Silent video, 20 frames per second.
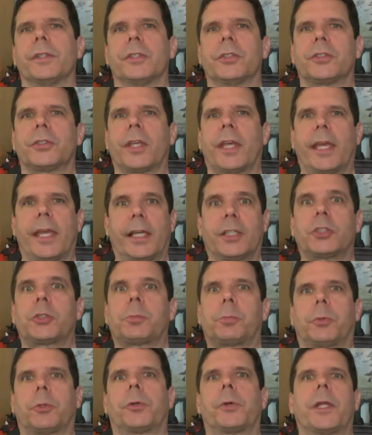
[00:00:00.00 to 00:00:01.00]
this
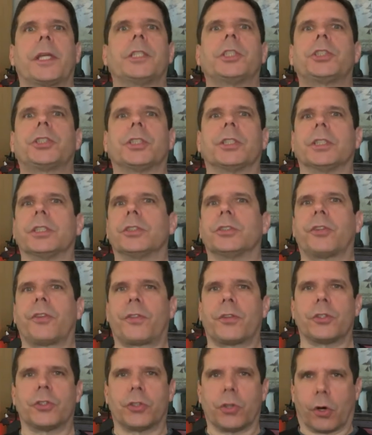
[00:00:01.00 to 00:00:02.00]
exploration into
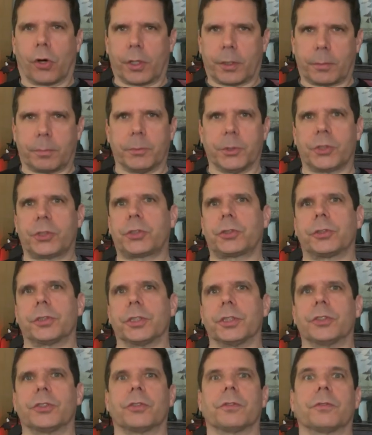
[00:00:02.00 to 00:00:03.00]
the dark
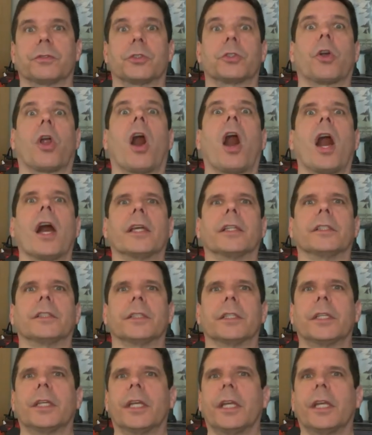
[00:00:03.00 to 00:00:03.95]
mysteries of Grond,